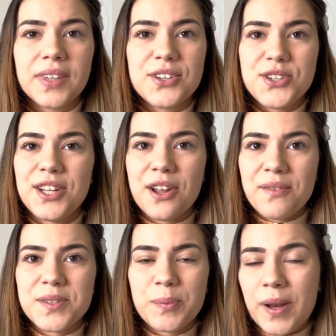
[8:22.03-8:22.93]
She
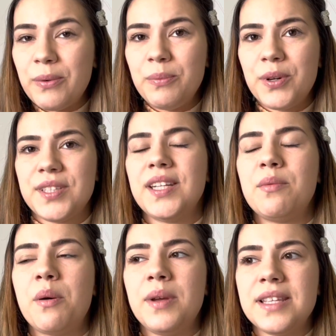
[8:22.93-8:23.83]
loves to play with books at the
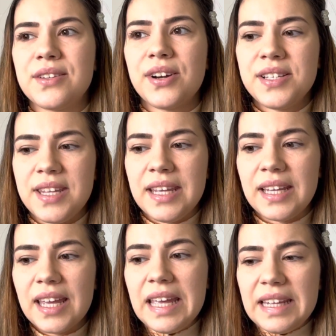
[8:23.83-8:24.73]
moment, so I
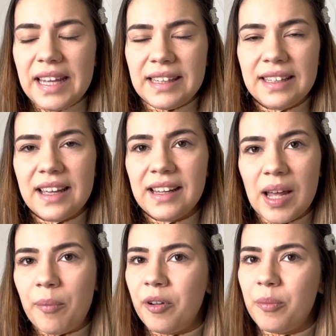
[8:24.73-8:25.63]
think getting her a
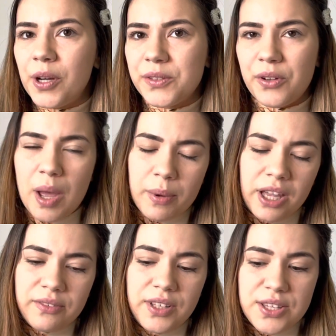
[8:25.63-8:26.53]
couple of books for her
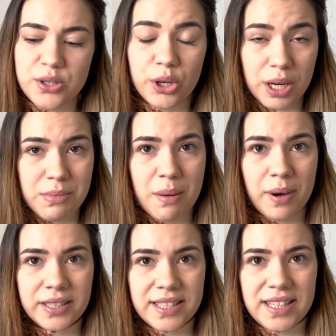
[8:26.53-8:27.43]
birthday is not going to be a
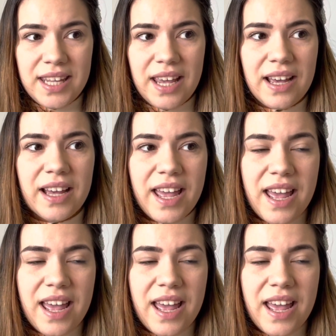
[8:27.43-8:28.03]
bad idea.